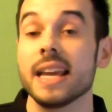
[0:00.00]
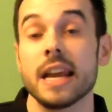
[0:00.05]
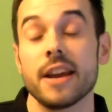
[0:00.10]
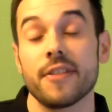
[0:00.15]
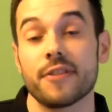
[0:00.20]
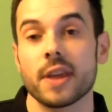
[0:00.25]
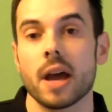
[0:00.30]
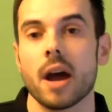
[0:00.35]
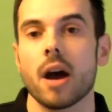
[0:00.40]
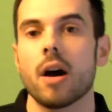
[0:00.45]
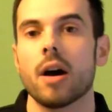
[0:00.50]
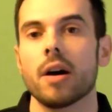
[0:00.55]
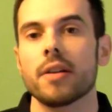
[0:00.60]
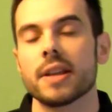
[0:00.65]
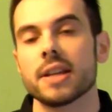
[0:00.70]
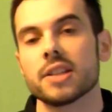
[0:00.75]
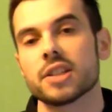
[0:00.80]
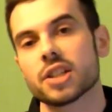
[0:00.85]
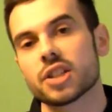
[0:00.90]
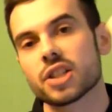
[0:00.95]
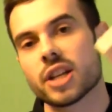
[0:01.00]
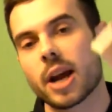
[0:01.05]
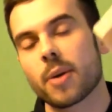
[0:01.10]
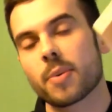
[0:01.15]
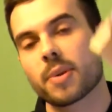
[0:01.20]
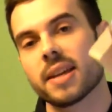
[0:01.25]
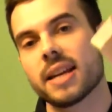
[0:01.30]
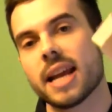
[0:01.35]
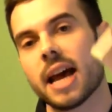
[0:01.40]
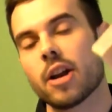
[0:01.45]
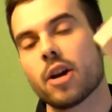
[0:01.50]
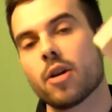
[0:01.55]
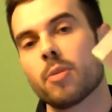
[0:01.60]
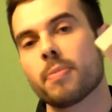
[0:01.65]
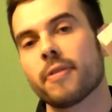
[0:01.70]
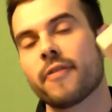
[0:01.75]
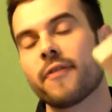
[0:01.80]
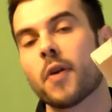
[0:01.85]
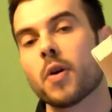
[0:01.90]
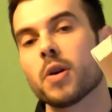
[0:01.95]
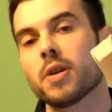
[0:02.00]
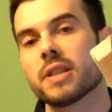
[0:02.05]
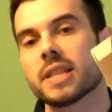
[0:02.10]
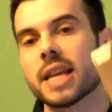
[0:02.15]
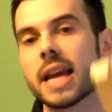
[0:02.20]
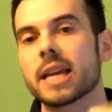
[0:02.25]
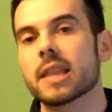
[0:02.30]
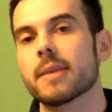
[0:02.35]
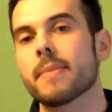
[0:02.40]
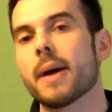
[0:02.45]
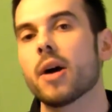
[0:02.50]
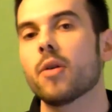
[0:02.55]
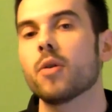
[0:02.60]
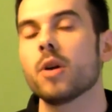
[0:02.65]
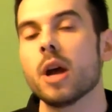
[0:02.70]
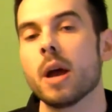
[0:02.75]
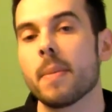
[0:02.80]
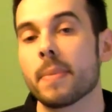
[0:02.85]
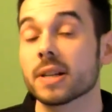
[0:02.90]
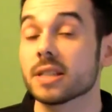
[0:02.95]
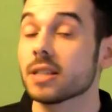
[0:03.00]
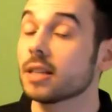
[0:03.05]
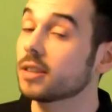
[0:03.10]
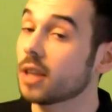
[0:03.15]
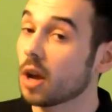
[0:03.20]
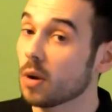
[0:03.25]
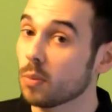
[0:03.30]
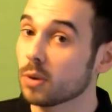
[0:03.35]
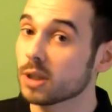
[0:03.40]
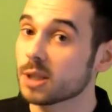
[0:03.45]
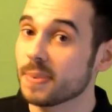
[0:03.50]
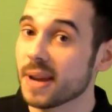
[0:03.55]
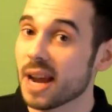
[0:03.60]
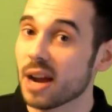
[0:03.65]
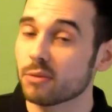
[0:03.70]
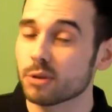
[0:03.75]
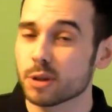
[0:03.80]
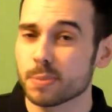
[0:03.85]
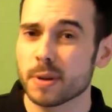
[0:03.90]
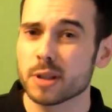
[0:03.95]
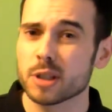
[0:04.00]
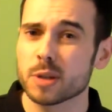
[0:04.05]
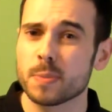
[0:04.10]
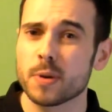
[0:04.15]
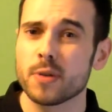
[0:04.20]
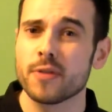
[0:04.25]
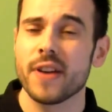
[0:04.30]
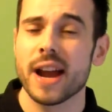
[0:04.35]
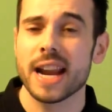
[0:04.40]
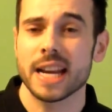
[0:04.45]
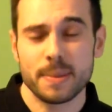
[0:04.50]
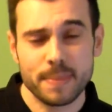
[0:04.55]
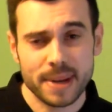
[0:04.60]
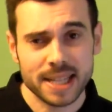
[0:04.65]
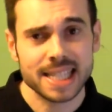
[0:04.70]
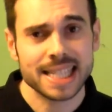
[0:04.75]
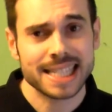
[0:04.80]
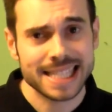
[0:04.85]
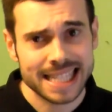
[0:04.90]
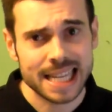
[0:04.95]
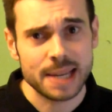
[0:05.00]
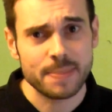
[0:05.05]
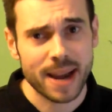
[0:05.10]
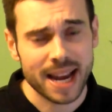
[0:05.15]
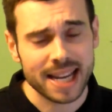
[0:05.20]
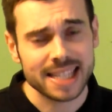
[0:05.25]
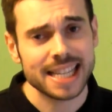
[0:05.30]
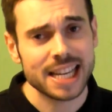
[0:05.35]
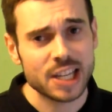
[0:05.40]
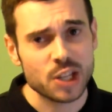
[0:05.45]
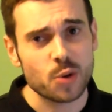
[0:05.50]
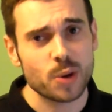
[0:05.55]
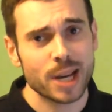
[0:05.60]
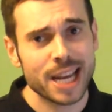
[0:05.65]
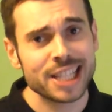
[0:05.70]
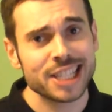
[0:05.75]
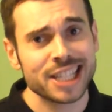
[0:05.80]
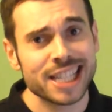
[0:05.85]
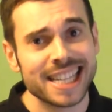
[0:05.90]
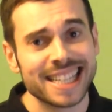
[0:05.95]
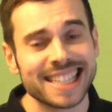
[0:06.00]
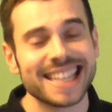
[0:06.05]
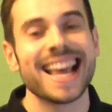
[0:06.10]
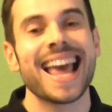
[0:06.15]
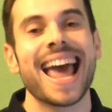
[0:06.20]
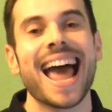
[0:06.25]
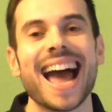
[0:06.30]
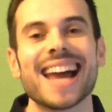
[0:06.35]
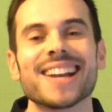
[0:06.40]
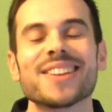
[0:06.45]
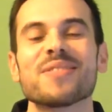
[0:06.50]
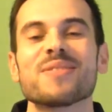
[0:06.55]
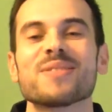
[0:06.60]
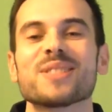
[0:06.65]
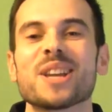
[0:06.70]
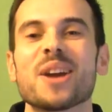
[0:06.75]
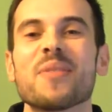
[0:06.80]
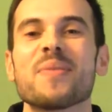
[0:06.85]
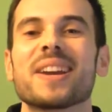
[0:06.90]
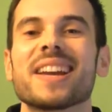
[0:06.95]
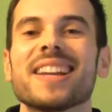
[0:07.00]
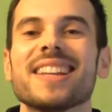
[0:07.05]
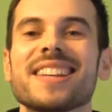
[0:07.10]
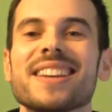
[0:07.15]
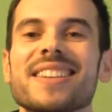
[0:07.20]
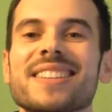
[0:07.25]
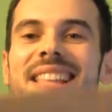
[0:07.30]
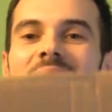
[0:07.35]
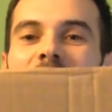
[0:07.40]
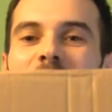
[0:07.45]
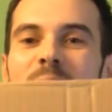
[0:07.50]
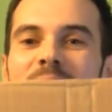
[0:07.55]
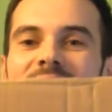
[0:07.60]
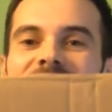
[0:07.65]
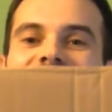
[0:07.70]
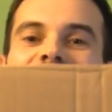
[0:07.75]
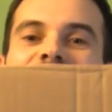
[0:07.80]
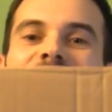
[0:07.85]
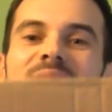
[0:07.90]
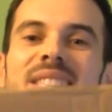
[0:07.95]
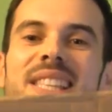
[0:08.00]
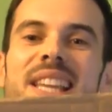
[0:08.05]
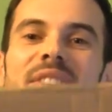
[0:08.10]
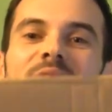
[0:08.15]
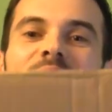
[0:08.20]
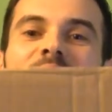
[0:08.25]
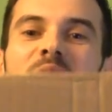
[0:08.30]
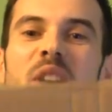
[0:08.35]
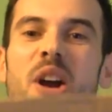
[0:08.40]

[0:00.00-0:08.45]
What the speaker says: If there are, then just check with an adult before you take them out, because I don't want to be held responsible for any missing teabags in your kitchen. And also, we're going to use that piece of stiff